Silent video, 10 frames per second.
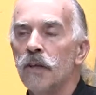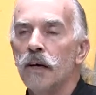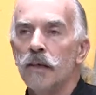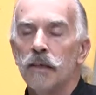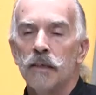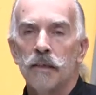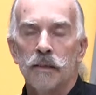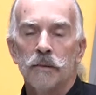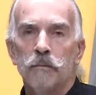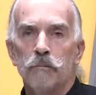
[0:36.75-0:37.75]

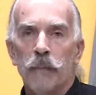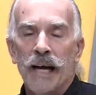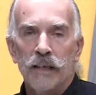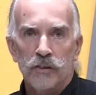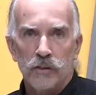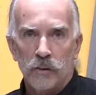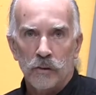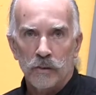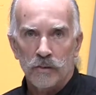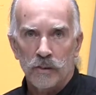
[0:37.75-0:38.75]
band
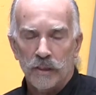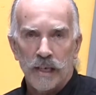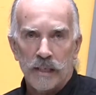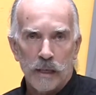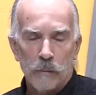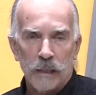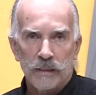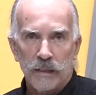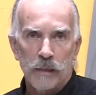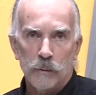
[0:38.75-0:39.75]
saws today. They
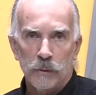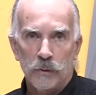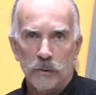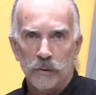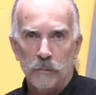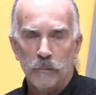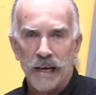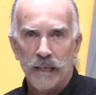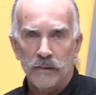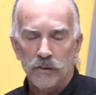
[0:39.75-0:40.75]
made table saws and band